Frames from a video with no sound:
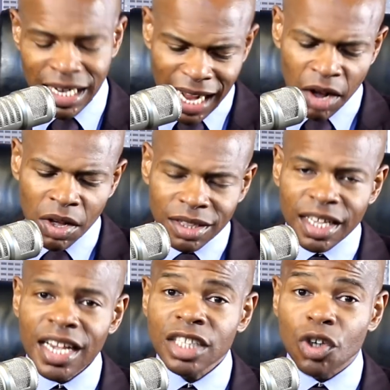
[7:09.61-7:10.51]
Now,
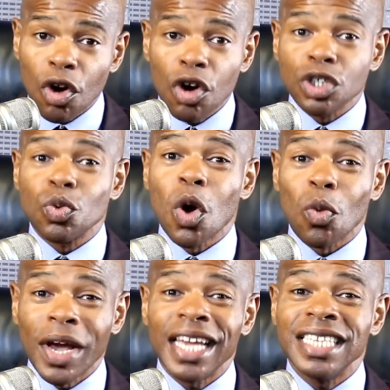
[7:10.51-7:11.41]
these girls
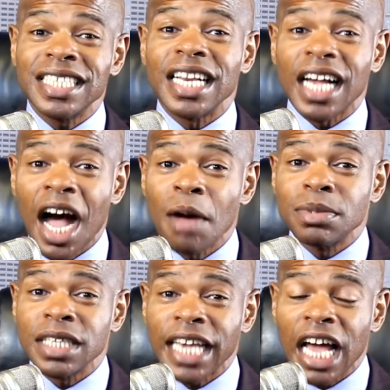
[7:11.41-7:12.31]
were raised in
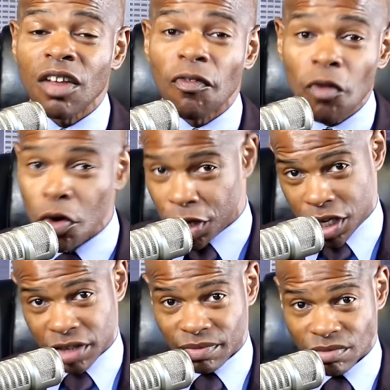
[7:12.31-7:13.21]
Compton,
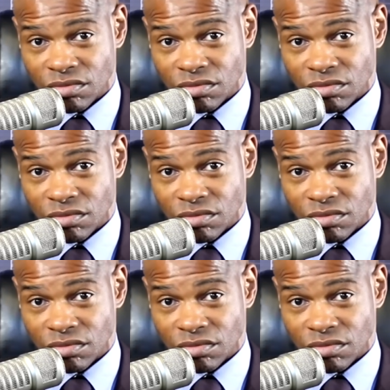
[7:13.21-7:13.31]
California.